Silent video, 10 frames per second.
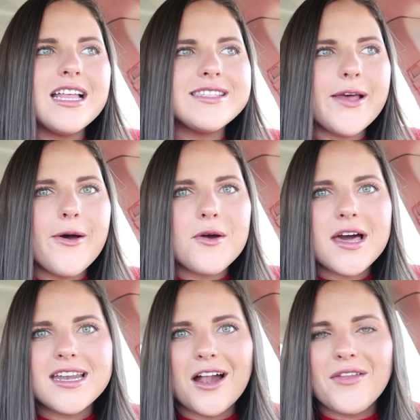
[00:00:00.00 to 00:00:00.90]
And so
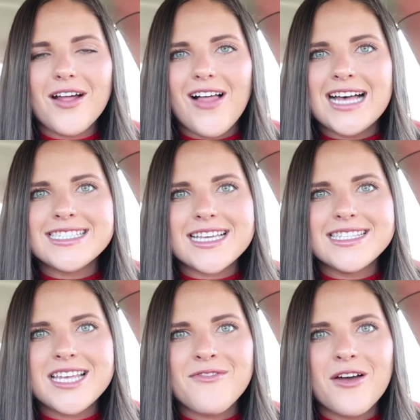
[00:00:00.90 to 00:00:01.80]
cutting out that classic
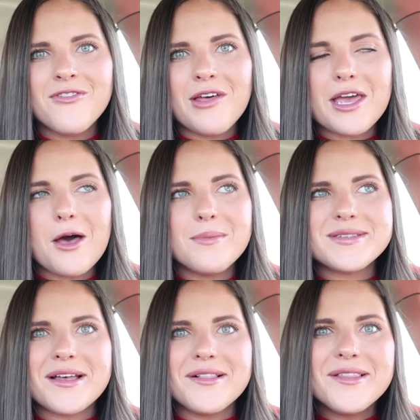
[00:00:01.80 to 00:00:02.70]
and stuff I feel like
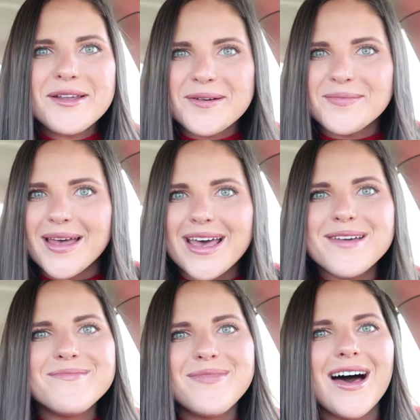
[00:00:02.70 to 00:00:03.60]
helps a little
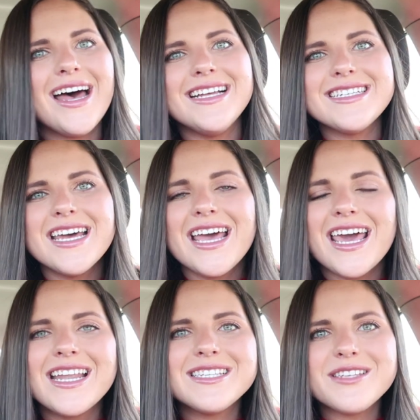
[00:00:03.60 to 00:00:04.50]
bit, but
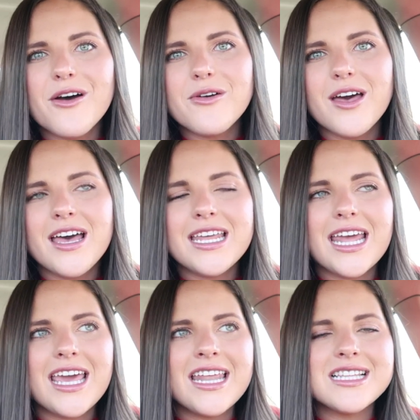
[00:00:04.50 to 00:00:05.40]
it is so
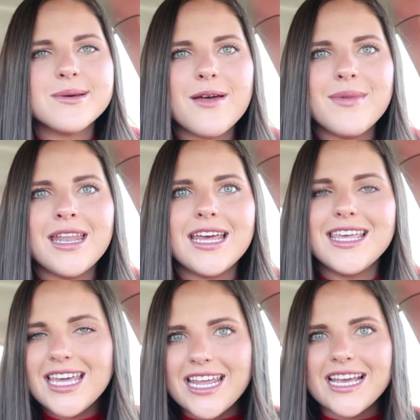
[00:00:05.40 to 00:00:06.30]
good and it's what I've been
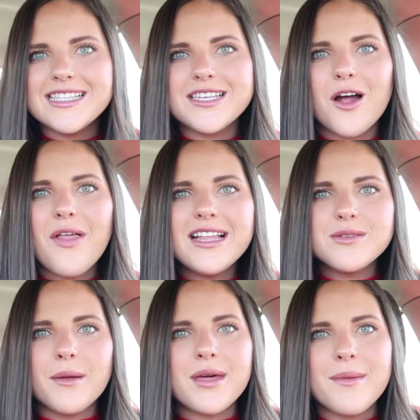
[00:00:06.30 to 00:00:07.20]
getting, so
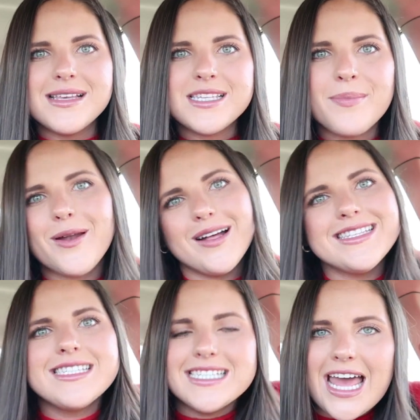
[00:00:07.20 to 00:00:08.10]
that's what I'm going to be sipping
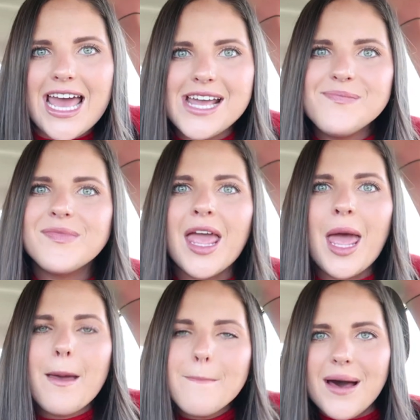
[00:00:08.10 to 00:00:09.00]
on today.
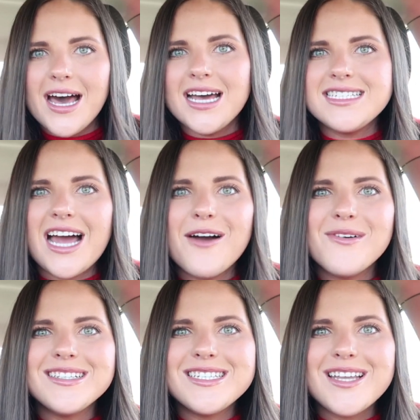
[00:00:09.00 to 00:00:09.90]
But I
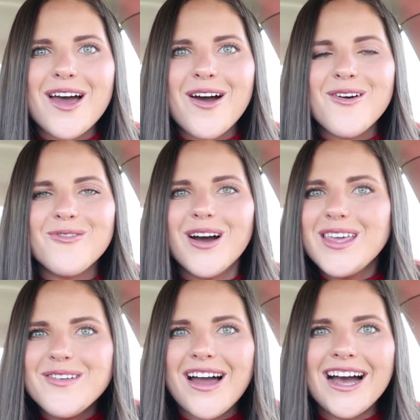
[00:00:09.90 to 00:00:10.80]
want to know
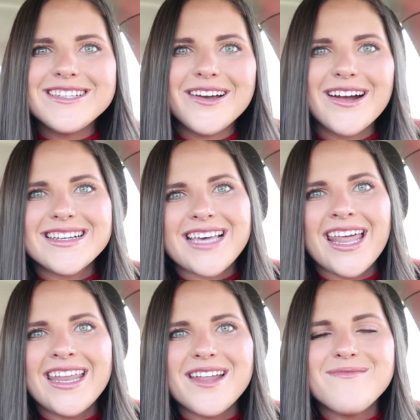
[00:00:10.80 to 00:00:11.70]
what you guys are
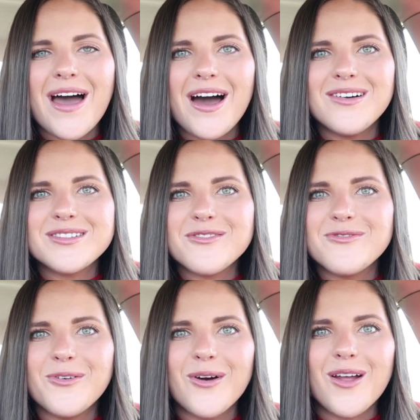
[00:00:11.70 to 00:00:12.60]
excited about
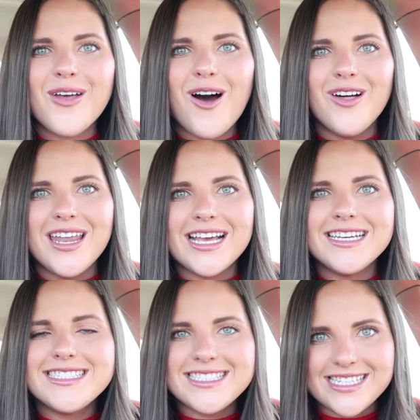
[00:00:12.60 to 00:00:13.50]
for the
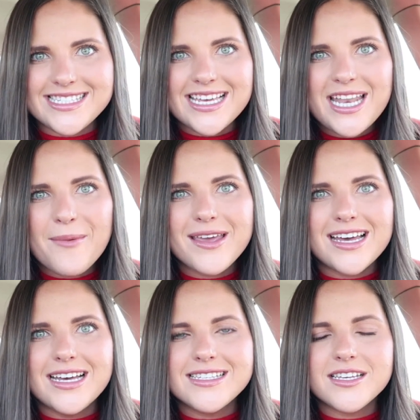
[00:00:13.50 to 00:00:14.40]
holiday season,
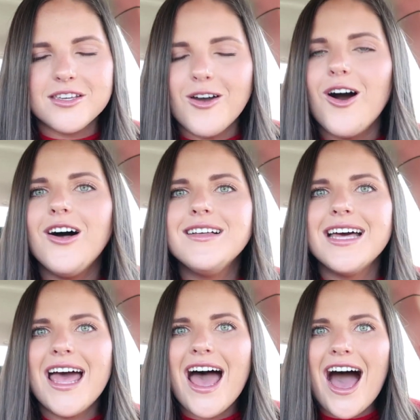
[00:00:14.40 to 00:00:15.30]
because y'all,
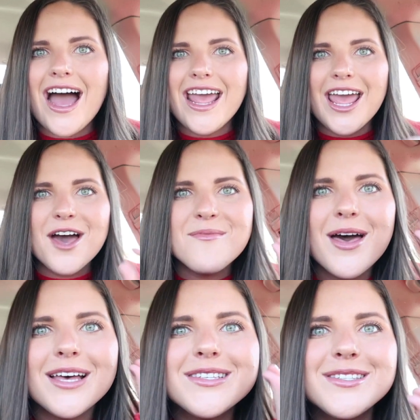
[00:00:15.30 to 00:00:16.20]
I
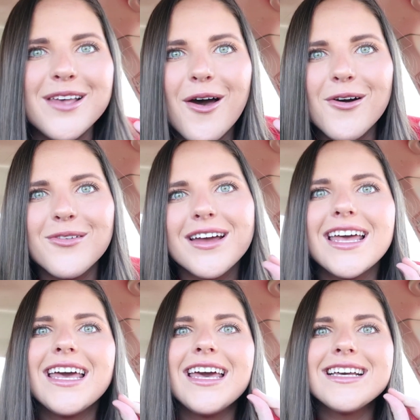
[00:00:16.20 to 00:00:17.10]
am so
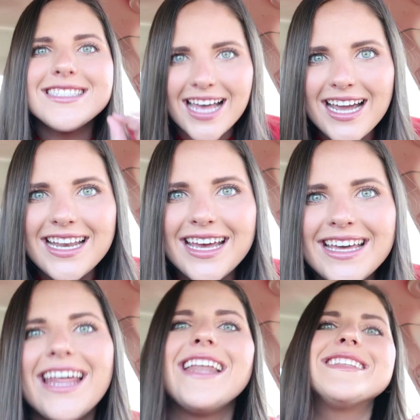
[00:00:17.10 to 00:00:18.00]

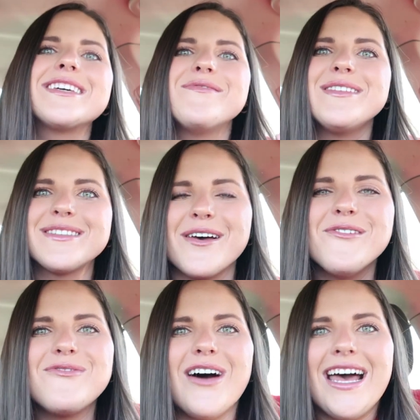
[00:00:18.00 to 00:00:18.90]
excited and it's gonna be
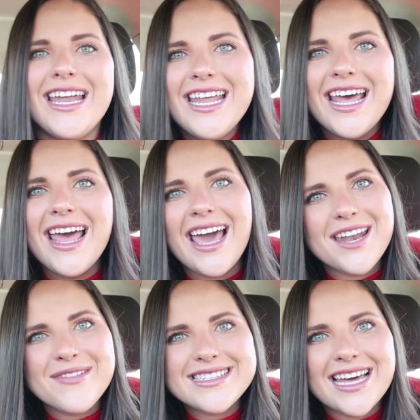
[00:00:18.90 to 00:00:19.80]
so fun,
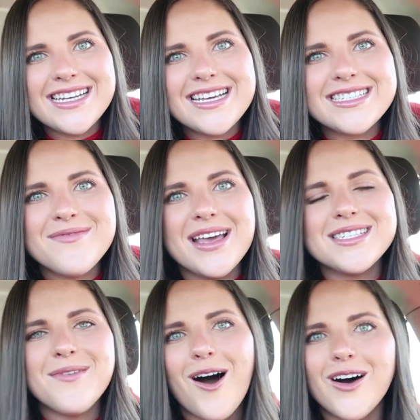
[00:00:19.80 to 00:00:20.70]
and I'm excited to get to make
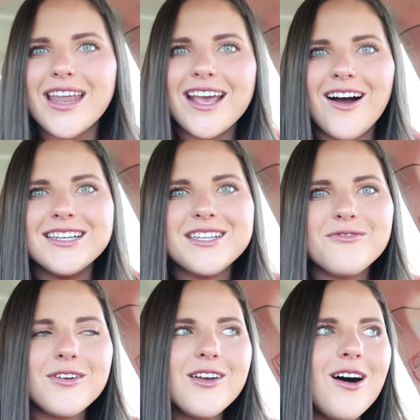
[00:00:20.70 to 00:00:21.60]
some holiday
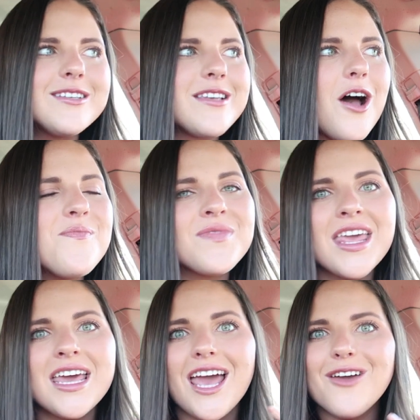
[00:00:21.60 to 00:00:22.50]
content for y'all. So
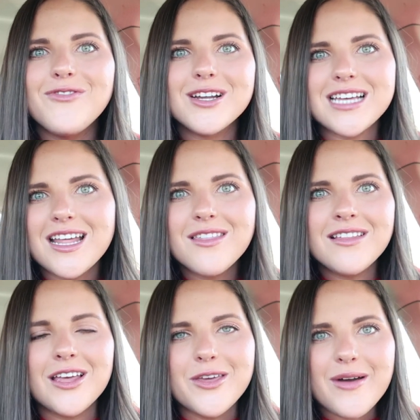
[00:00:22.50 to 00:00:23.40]
if there's
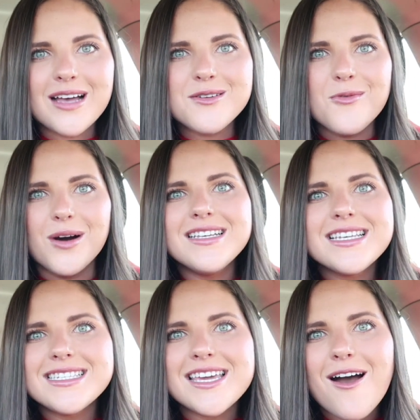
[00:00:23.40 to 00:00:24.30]
anything that you guys want
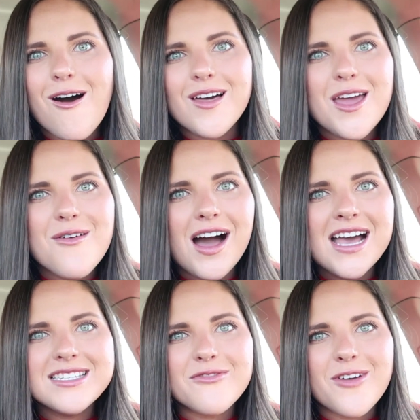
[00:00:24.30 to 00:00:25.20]
to see holiday
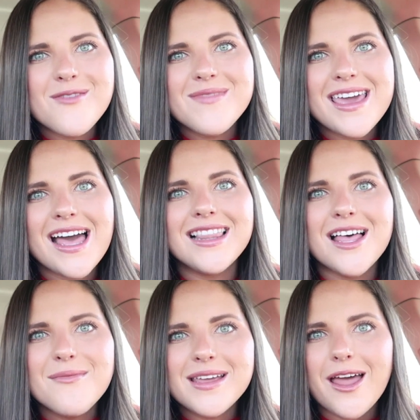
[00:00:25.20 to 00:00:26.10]
wise from me,
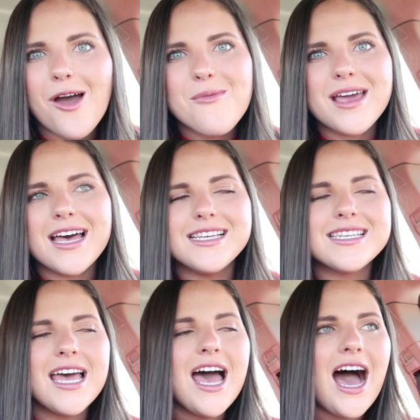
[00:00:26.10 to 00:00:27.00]
let me know, because